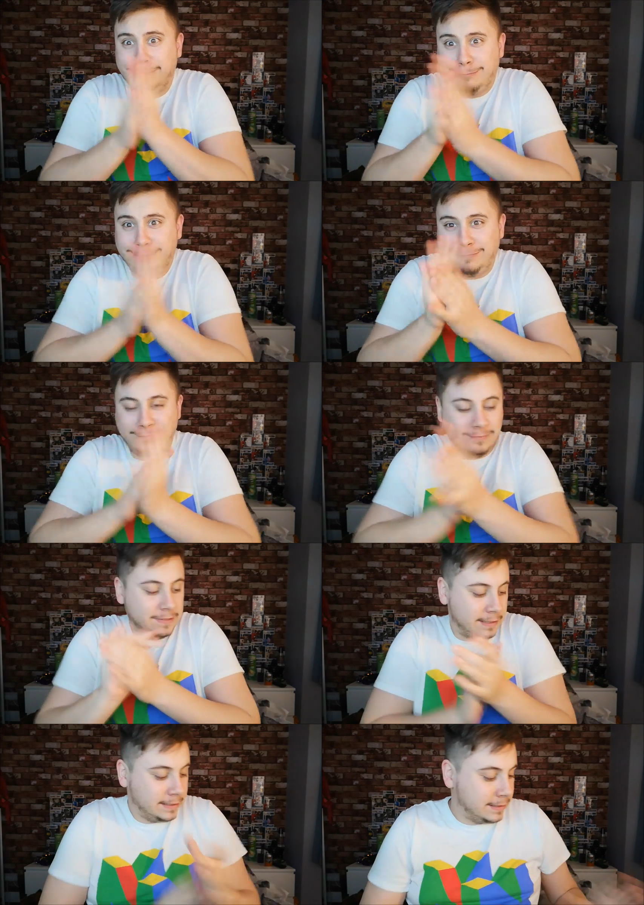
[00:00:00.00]

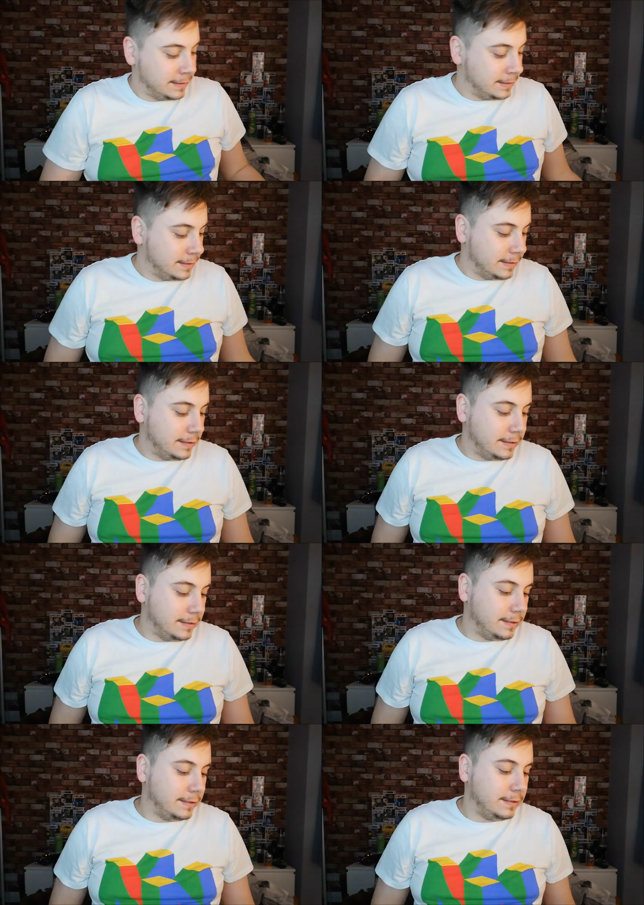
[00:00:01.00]

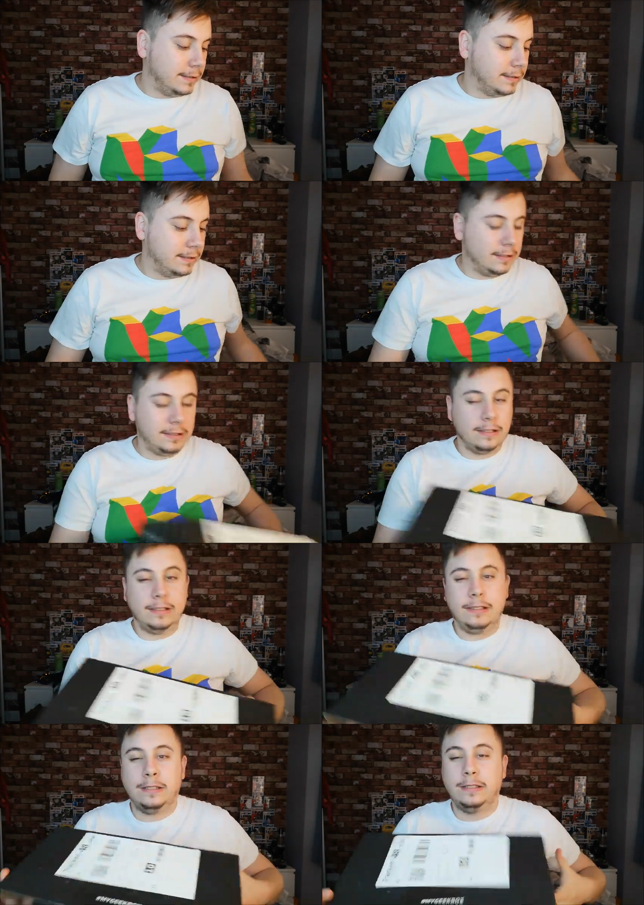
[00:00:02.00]

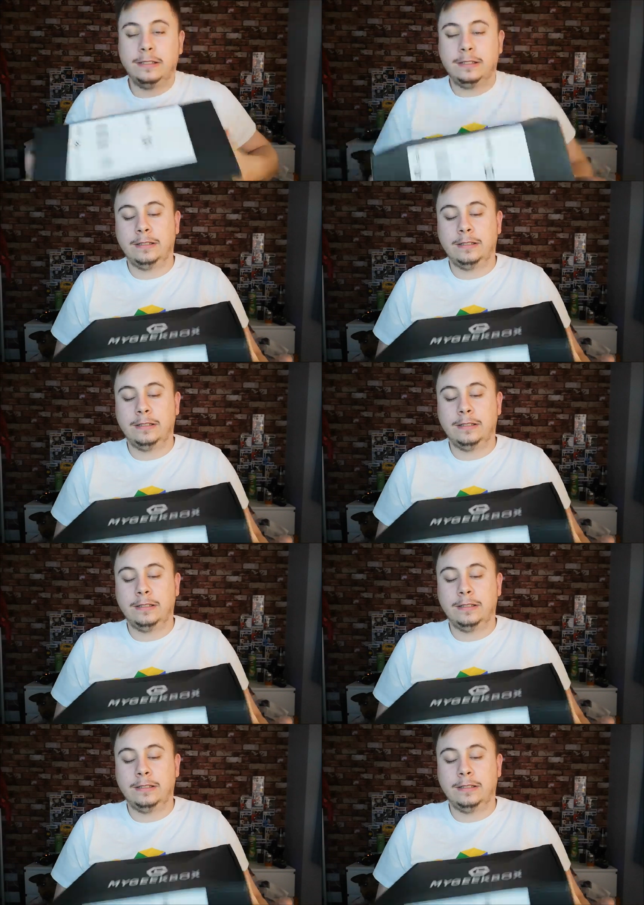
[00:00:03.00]
Nobody speaks.